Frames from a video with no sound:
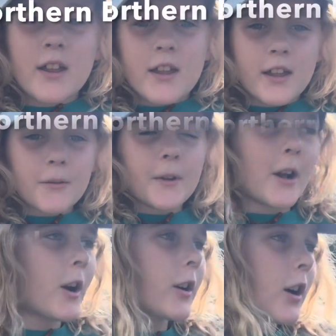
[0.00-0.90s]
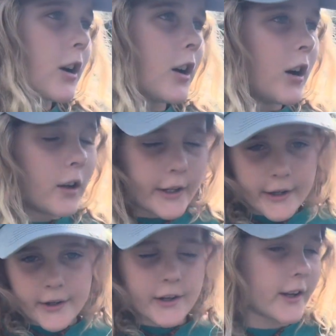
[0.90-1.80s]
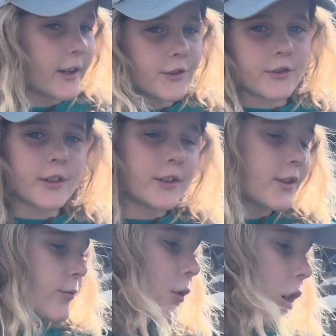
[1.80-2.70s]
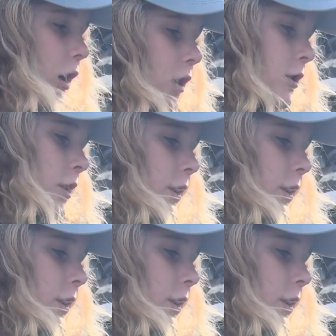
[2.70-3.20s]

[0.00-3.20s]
Here we are in Hadrian's Wall.